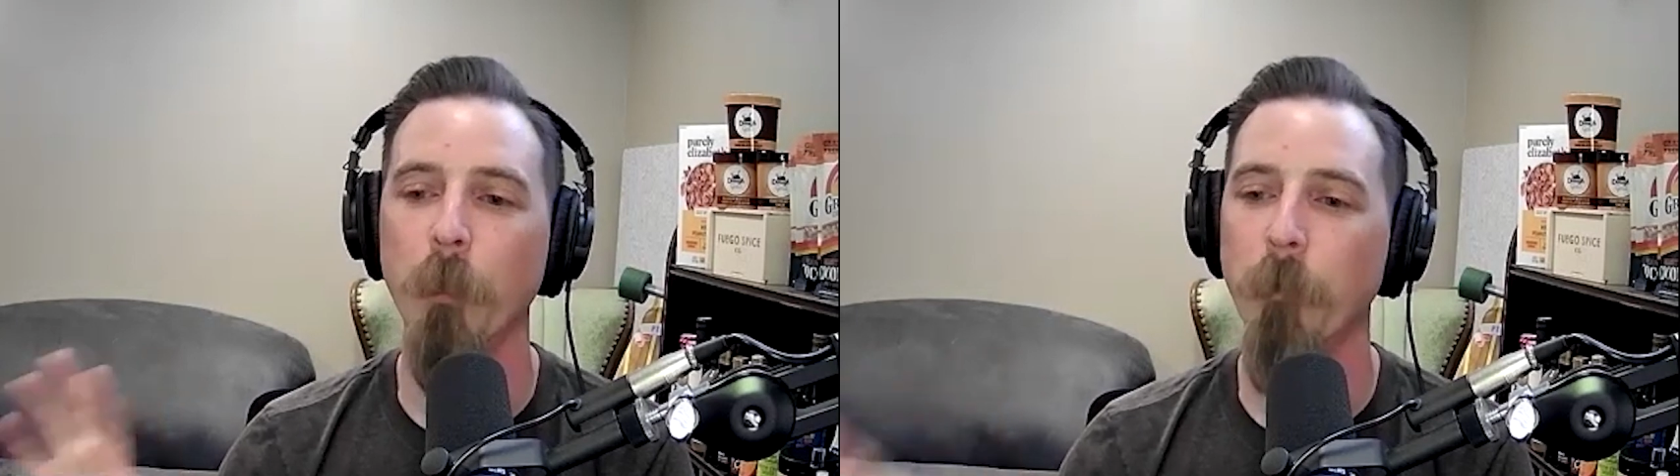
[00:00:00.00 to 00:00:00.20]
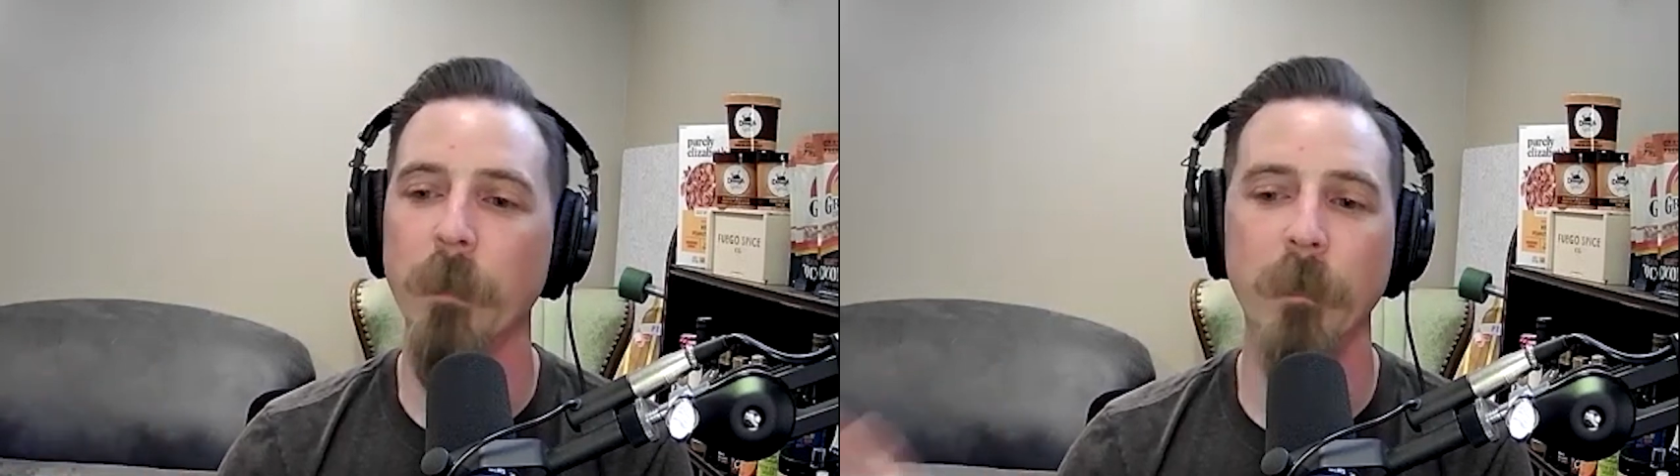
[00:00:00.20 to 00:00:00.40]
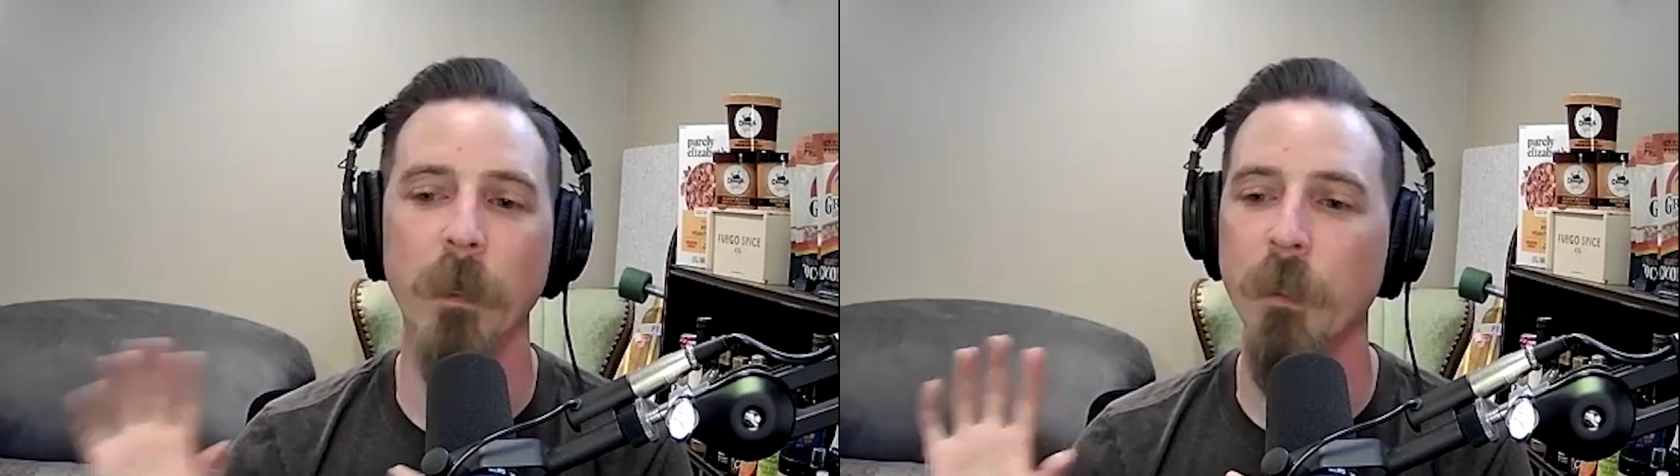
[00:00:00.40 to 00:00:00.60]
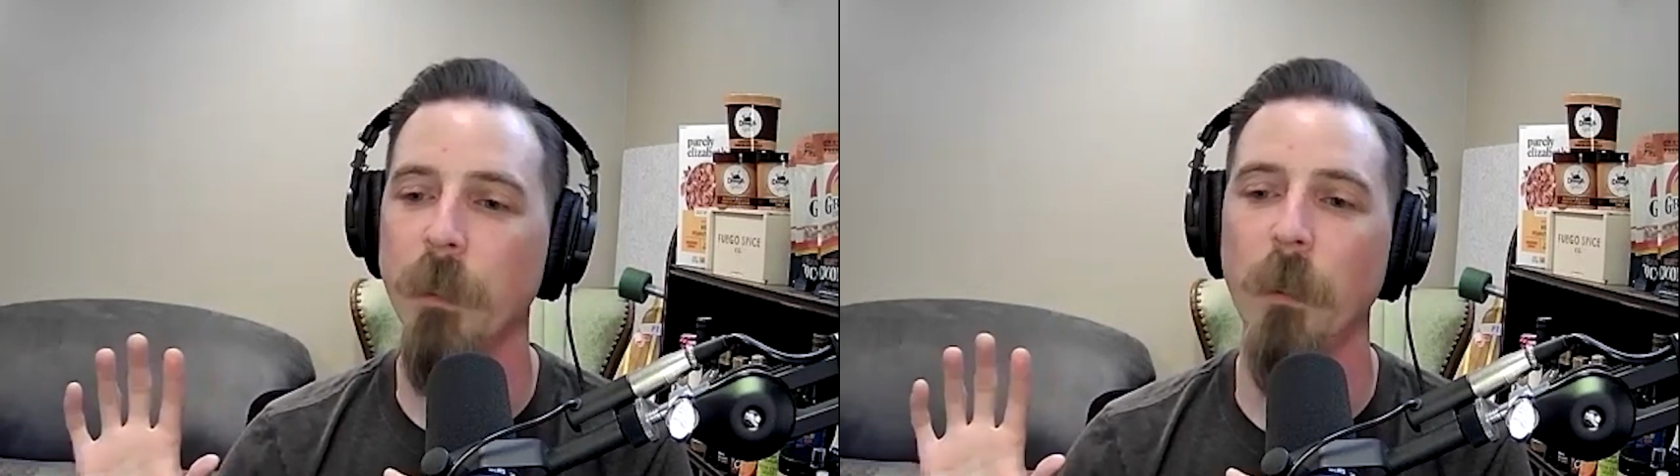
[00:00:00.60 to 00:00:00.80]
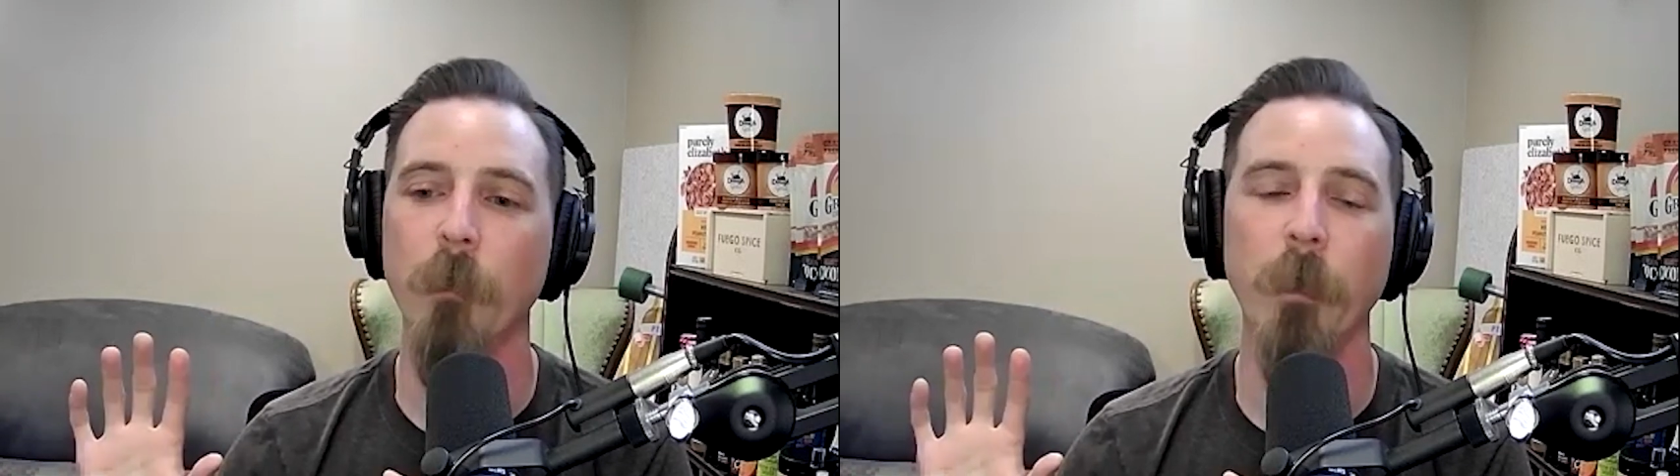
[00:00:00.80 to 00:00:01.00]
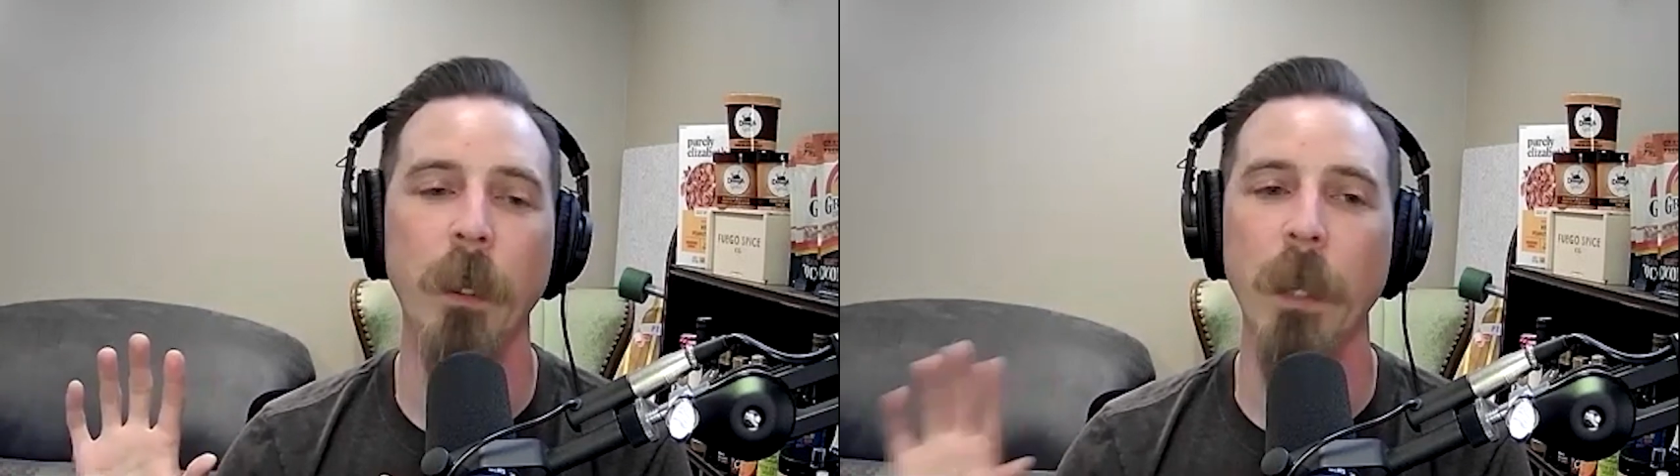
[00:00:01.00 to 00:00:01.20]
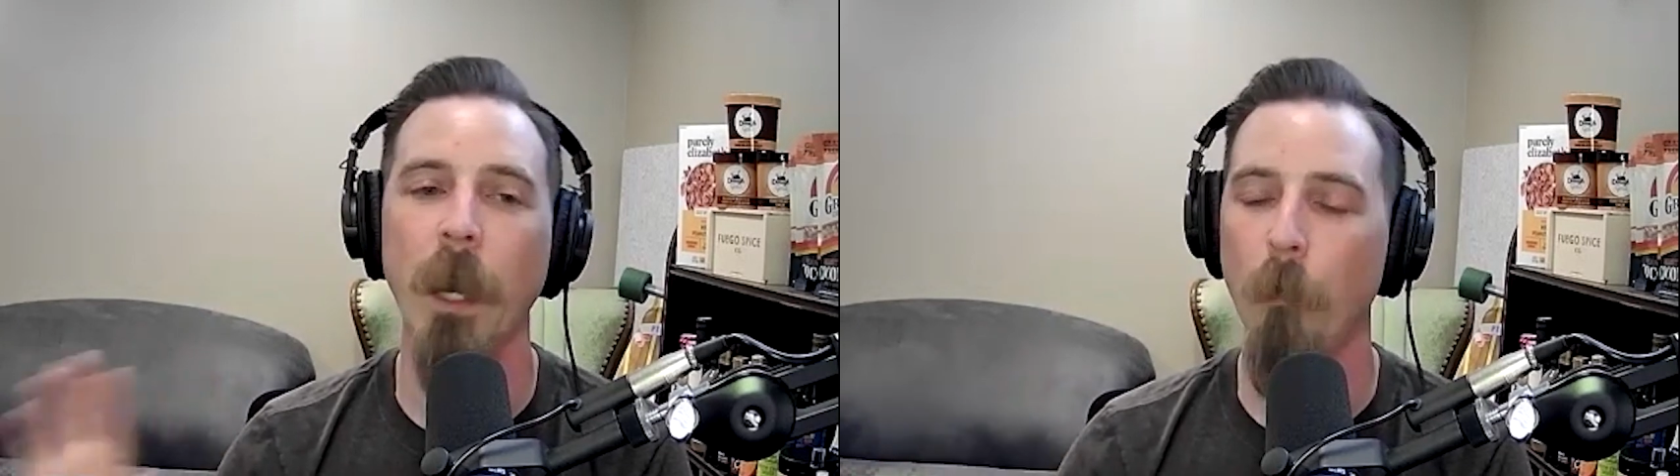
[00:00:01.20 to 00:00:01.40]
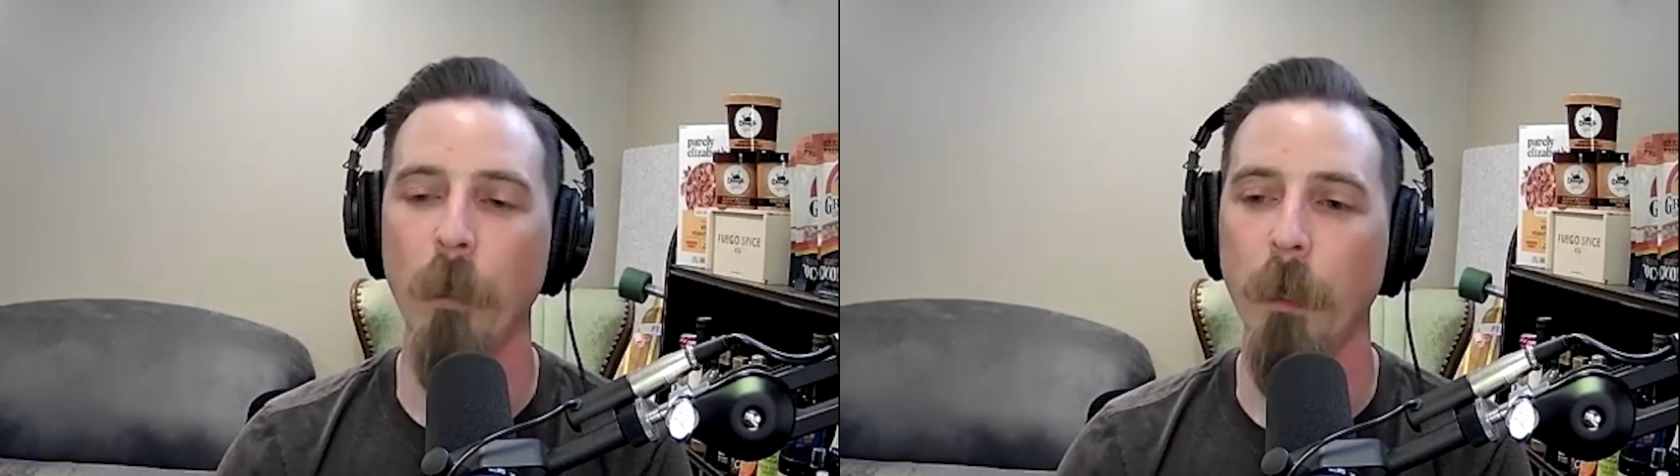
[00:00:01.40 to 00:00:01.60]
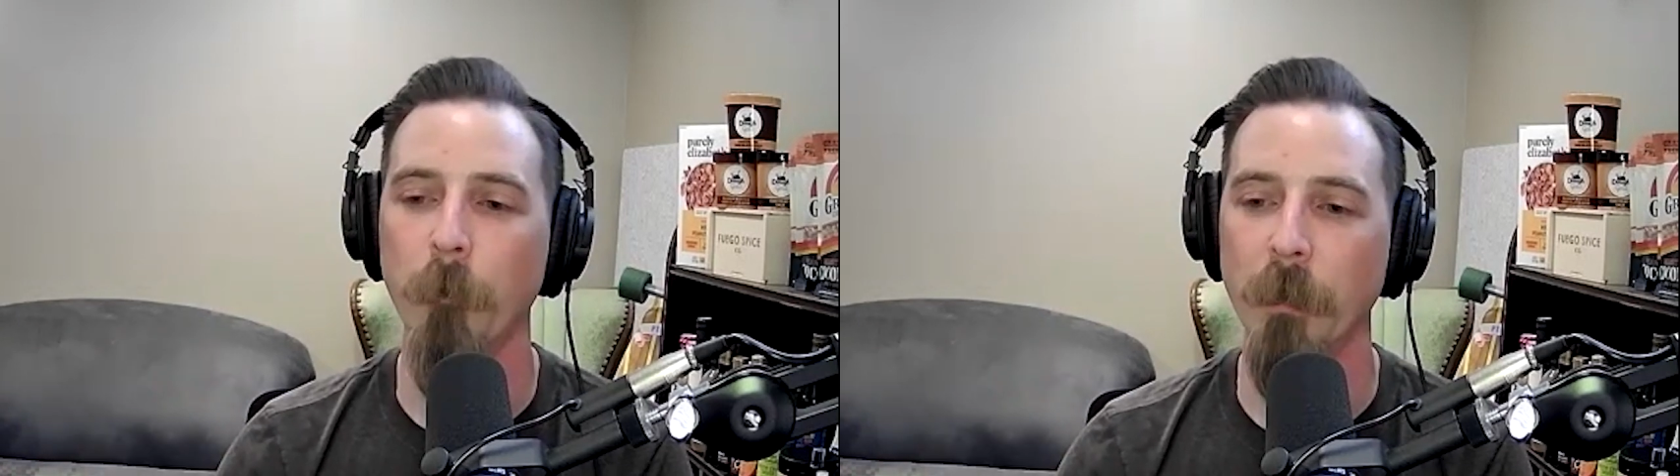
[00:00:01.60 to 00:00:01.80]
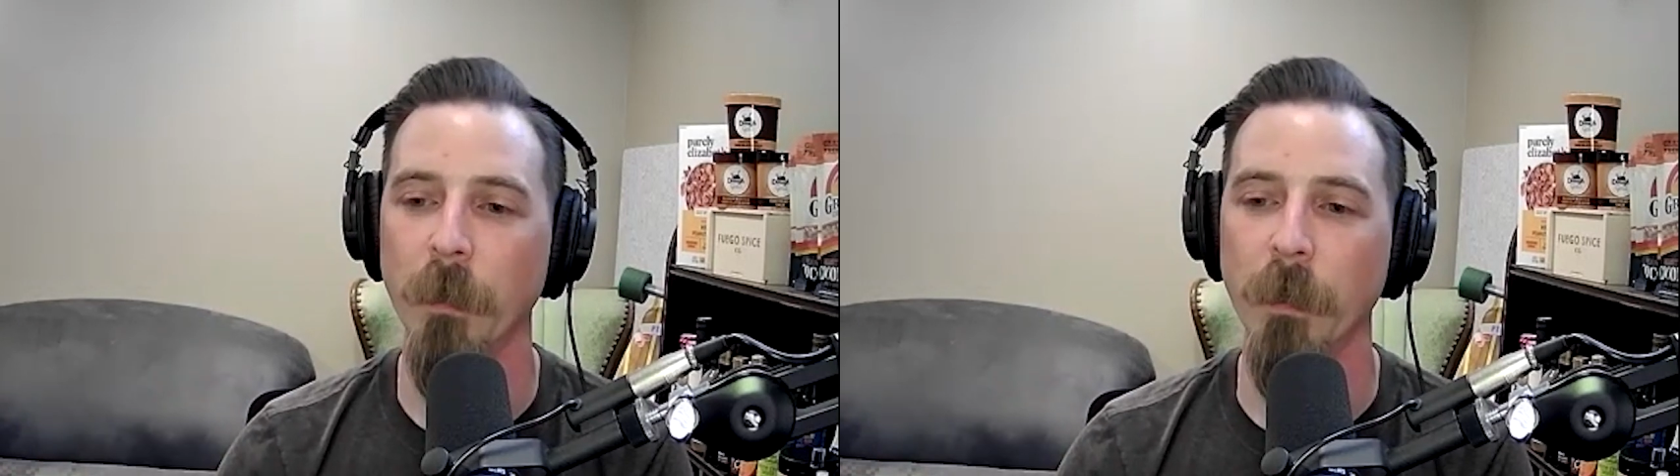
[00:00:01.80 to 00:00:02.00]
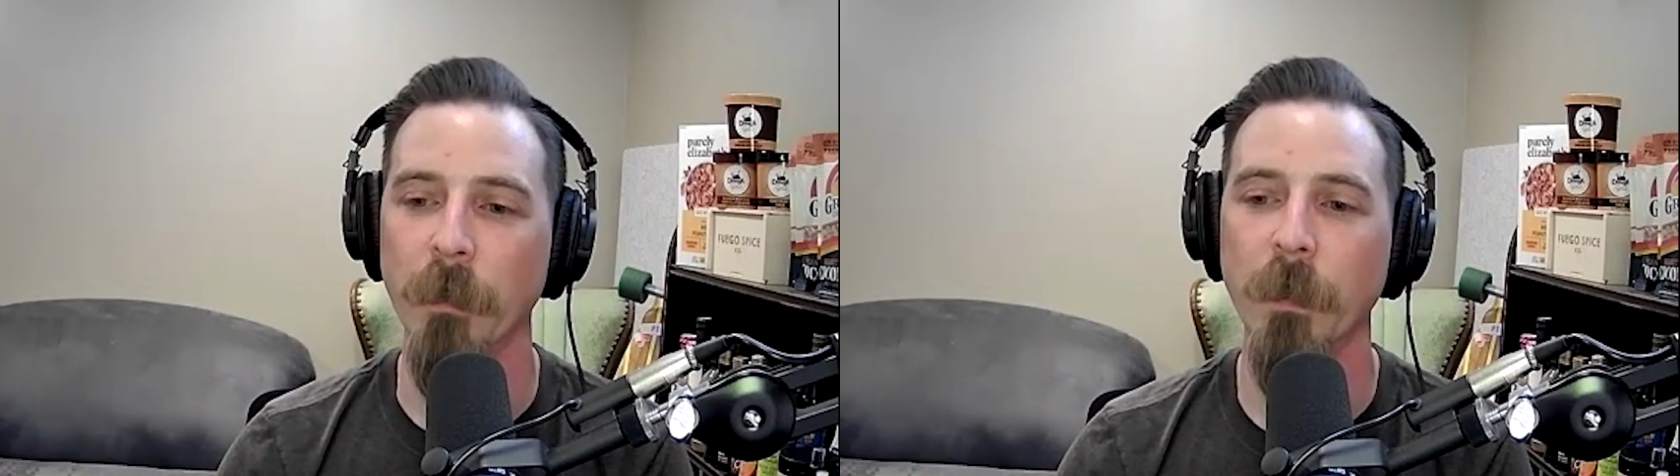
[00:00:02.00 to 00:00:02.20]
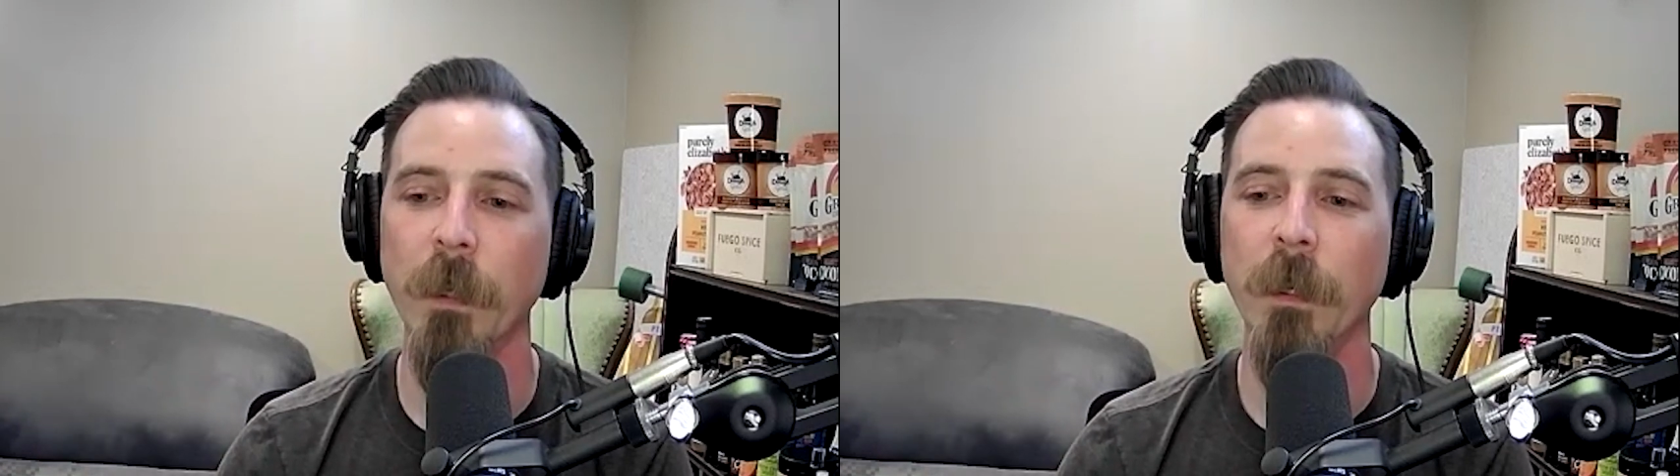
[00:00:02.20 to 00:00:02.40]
put boxes on a shelf, and not worry about things.